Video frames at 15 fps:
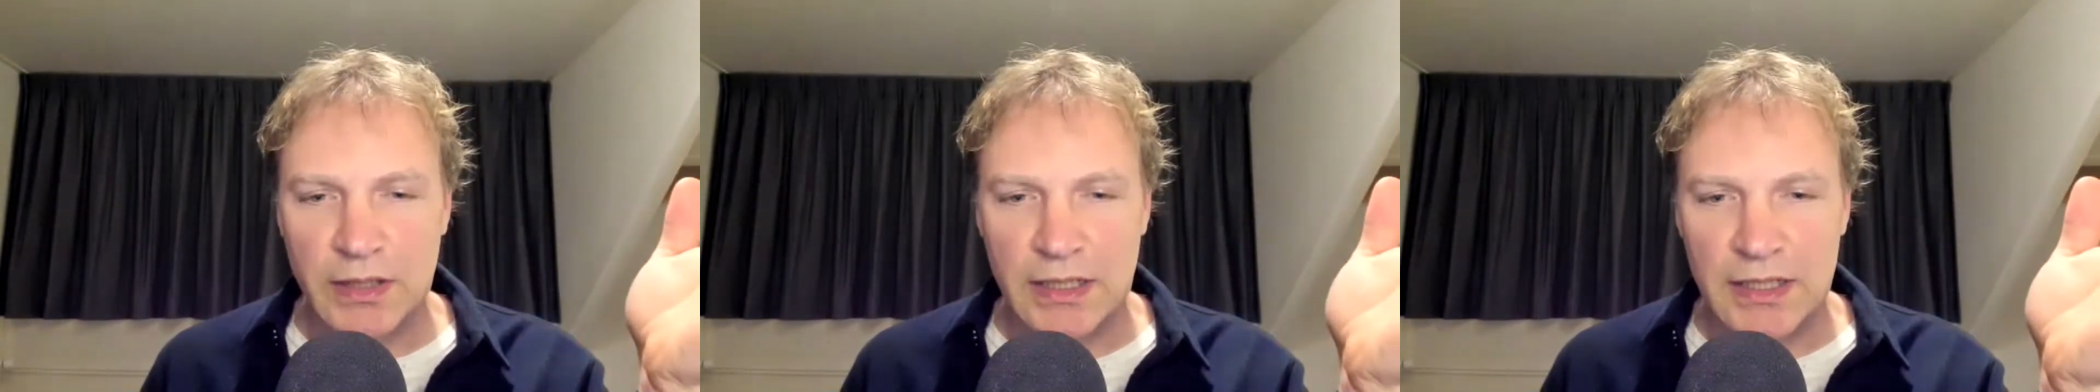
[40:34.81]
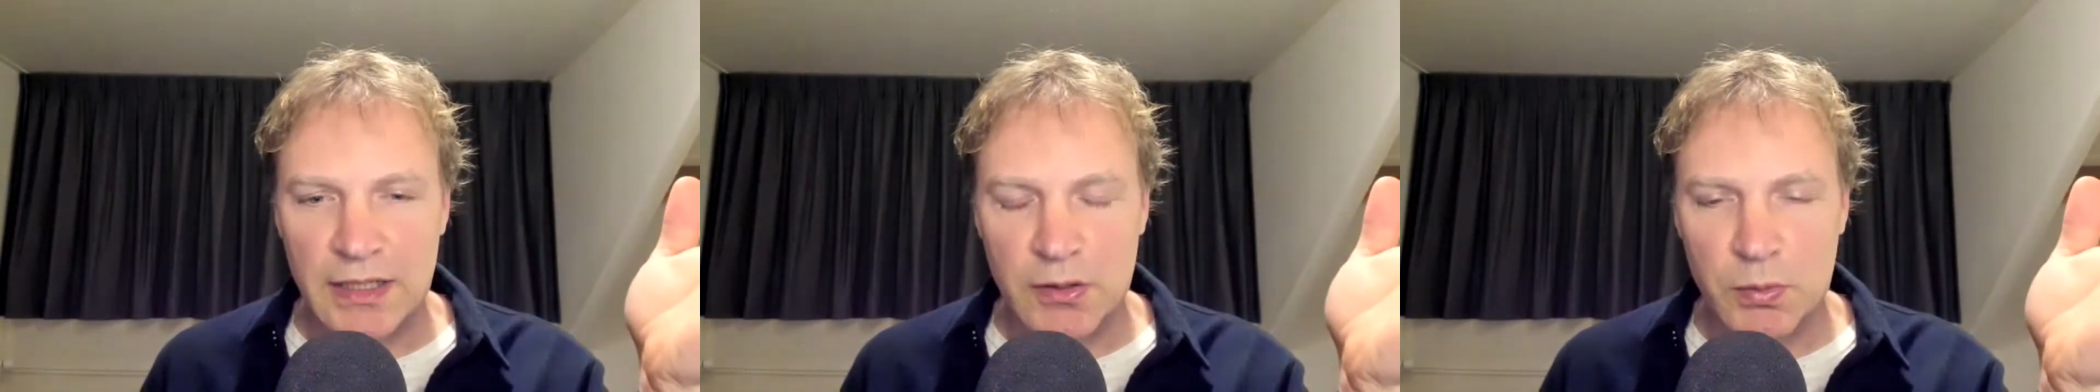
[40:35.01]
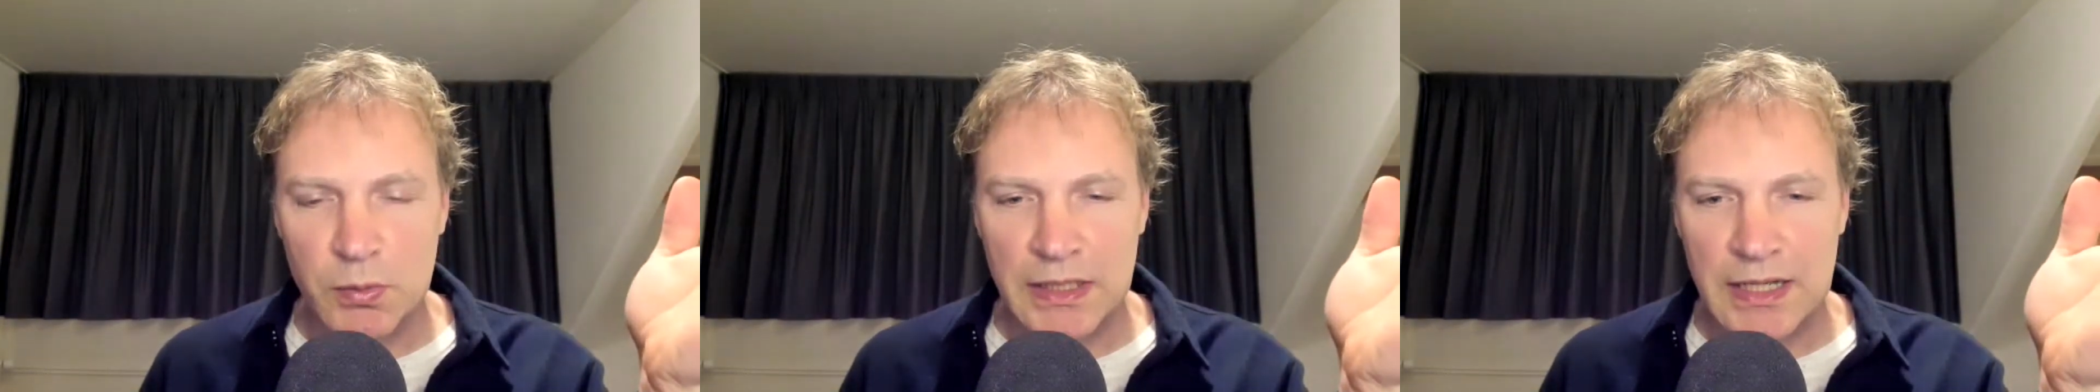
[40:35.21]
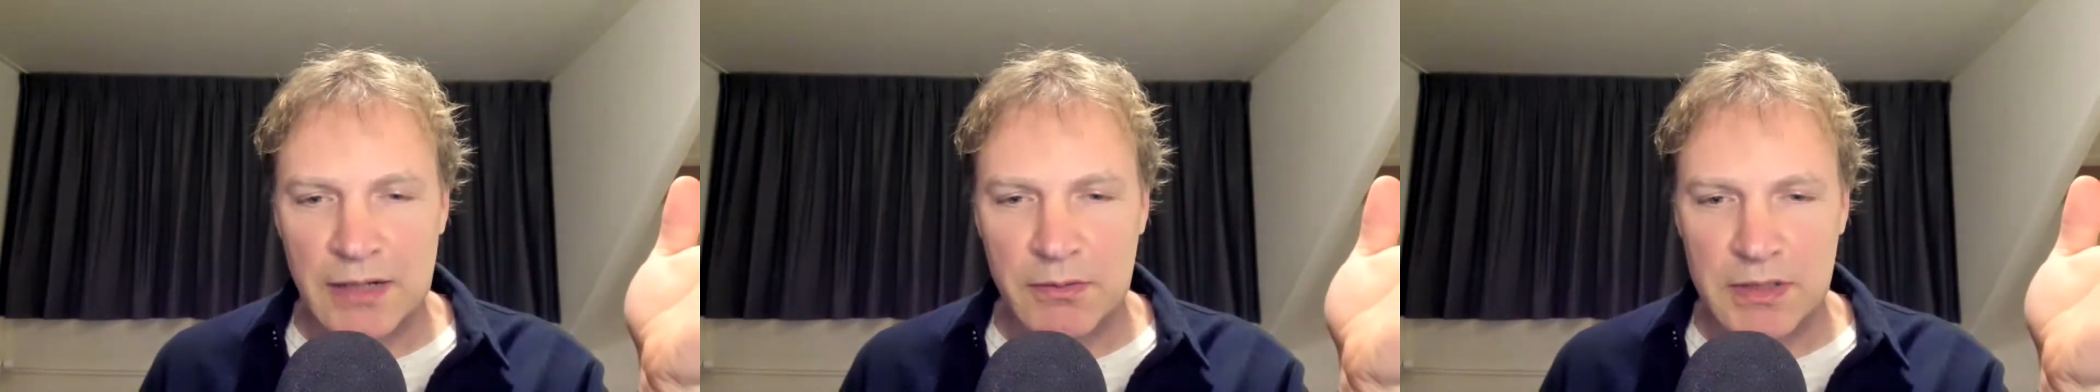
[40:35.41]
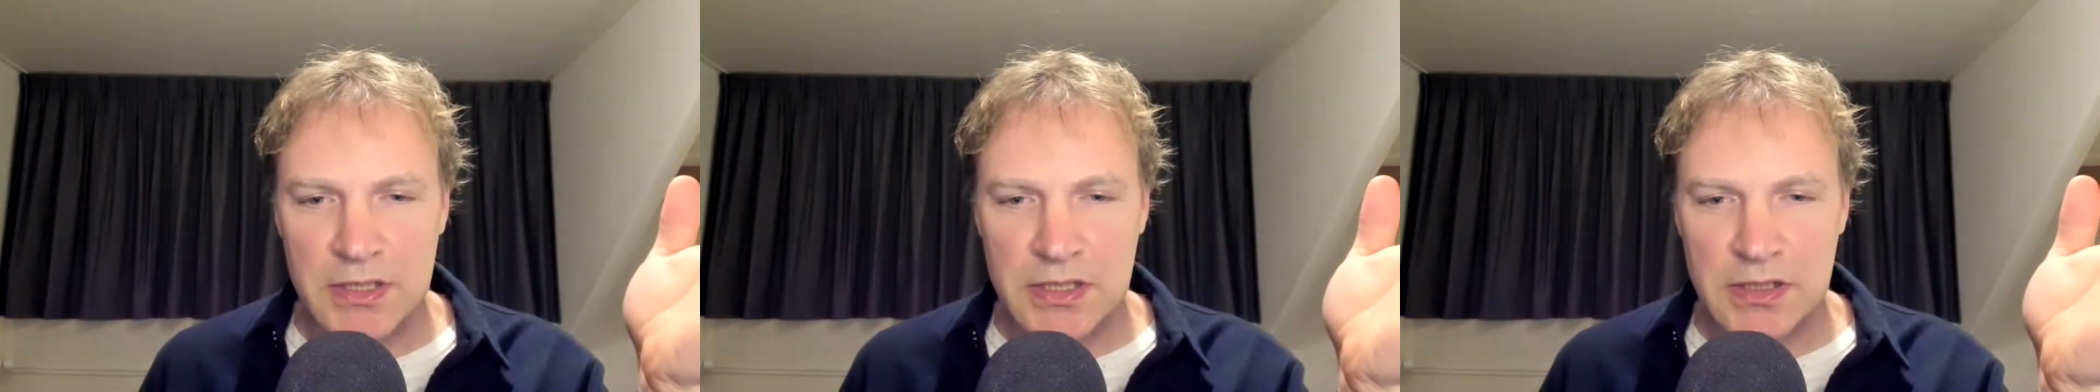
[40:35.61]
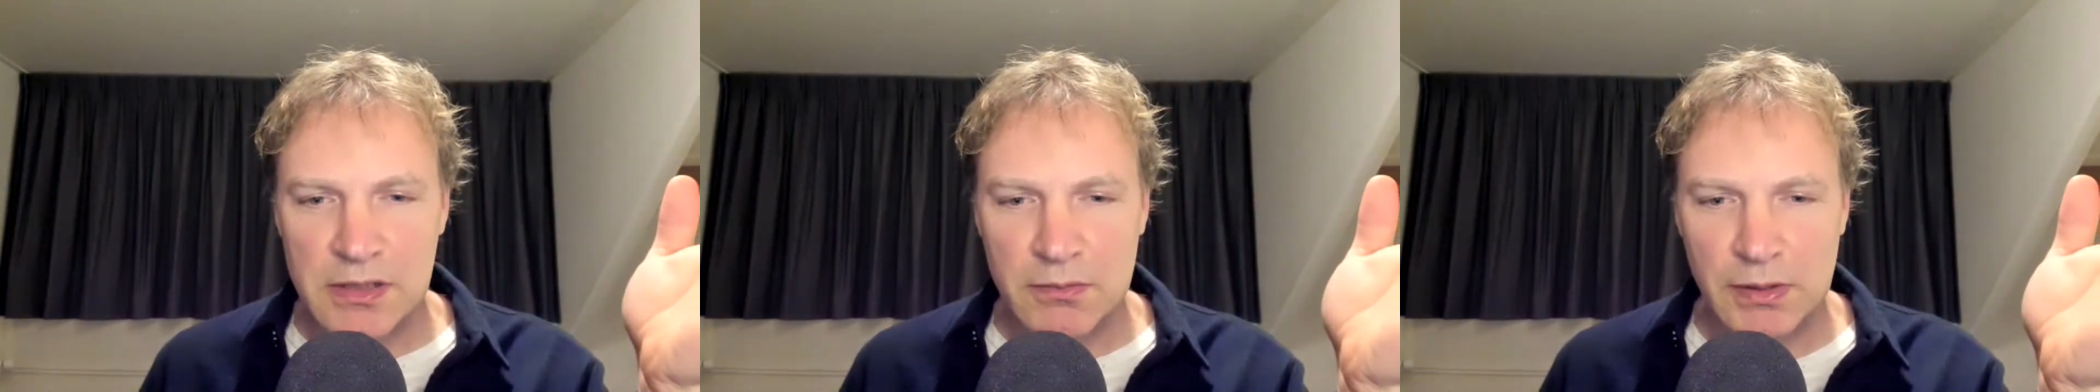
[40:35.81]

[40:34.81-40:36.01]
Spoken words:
and when I was